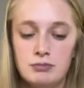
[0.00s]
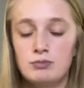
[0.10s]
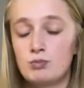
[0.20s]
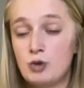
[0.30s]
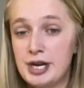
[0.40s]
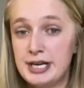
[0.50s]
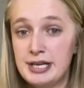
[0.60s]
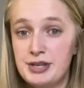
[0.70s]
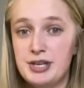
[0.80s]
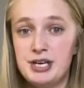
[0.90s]
running
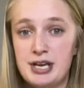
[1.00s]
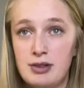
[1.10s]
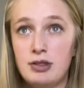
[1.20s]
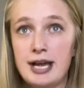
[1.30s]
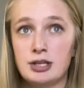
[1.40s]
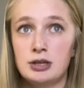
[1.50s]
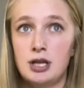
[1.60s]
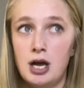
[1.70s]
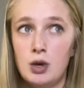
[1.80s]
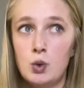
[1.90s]
in the
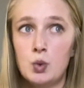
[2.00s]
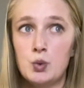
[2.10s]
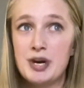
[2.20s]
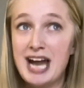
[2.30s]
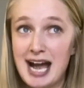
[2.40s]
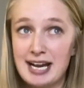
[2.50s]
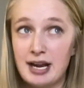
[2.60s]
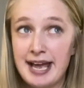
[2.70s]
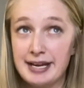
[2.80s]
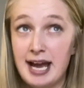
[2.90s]
low
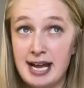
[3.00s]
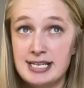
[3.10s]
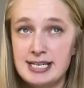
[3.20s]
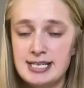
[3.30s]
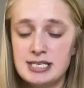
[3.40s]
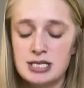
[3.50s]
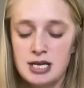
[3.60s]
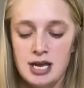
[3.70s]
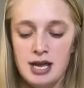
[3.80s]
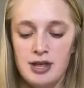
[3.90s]
90s,
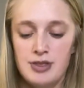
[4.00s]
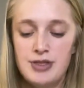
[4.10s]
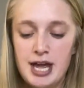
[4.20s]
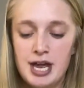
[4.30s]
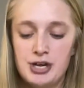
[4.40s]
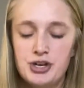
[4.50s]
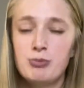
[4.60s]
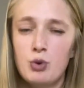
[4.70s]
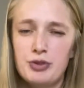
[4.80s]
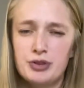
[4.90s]
then you're
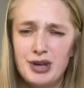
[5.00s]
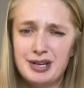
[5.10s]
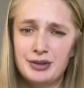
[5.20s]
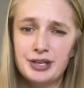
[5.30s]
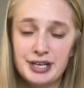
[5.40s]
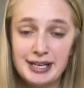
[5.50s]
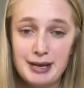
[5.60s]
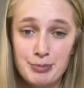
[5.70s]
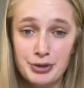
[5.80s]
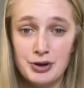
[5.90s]
more than likely going to
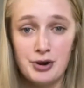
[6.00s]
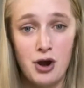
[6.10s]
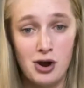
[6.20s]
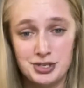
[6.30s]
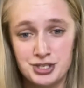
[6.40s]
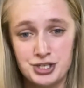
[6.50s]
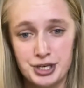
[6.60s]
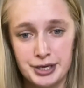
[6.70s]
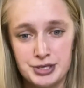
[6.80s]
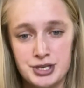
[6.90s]
get put on
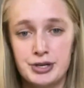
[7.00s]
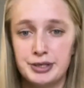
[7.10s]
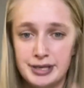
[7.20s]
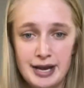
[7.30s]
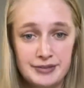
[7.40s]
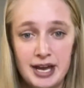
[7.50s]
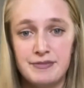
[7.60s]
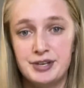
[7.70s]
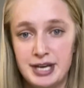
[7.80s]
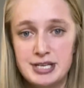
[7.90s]
oxygen. So you're going to have
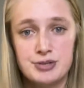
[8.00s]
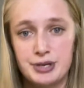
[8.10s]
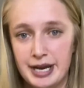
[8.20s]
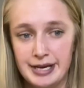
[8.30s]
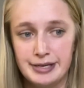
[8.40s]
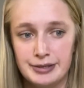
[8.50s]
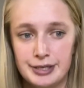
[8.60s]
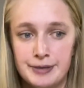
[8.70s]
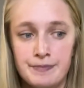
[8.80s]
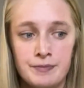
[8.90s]
the nasal cannula.